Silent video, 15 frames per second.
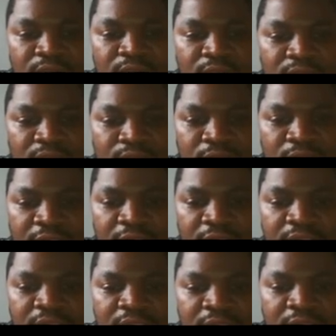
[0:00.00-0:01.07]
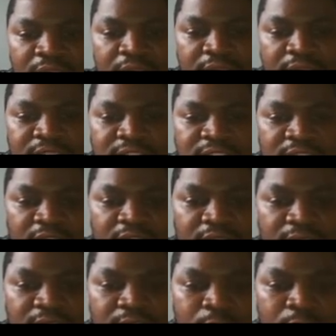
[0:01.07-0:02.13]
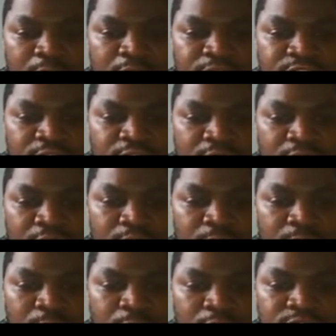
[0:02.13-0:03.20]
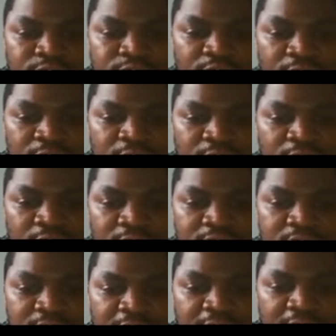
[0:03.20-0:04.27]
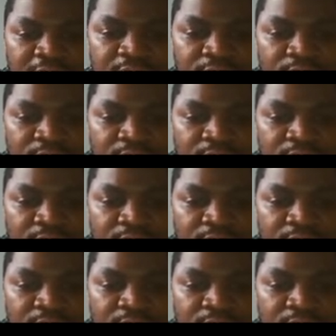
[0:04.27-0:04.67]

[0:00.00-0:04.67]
you can go ahead and measure this line.